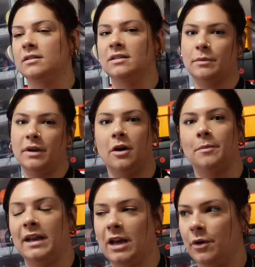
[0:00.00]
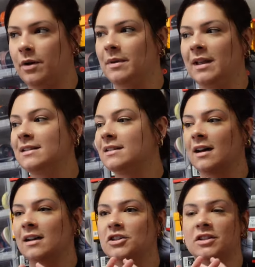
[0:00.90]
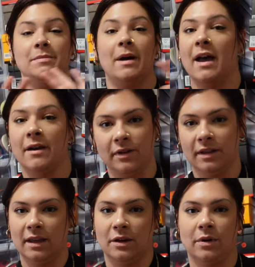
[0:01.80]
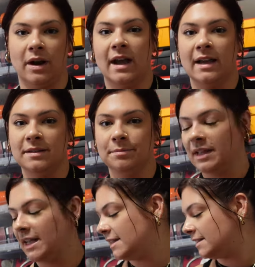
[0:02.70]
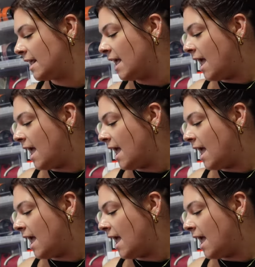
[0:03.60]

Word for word: some of y'all may know him, hits on just about everything. We're at his place.